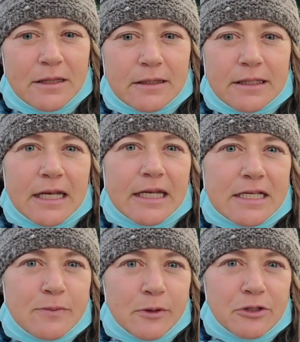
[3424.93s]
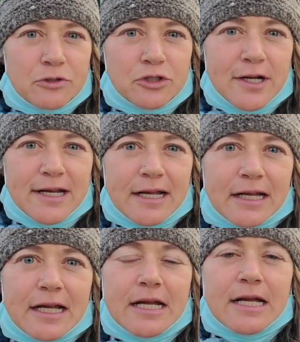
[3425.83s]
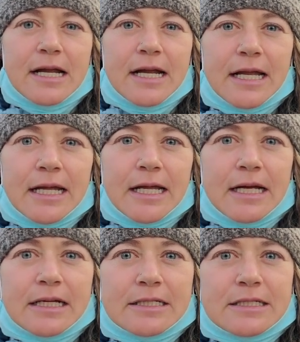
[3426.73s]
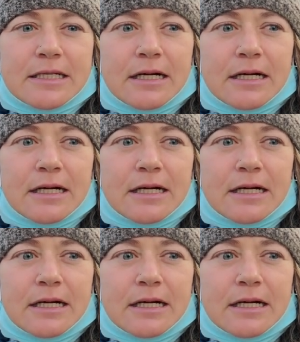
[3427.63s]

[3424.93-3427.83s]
getting his spiritual training, and